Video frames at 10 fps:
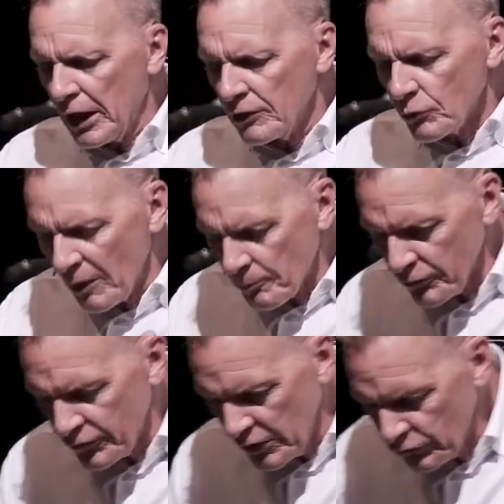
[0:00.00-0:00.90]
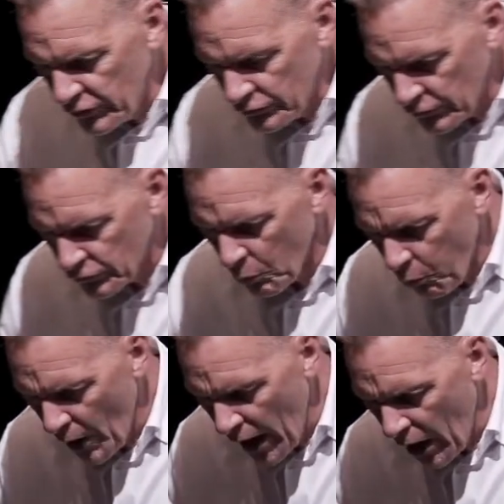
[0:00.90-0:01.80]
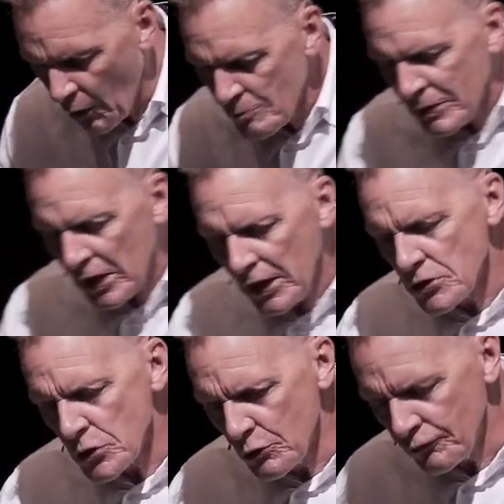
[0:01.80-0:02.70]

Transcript: and represent Jesus well into the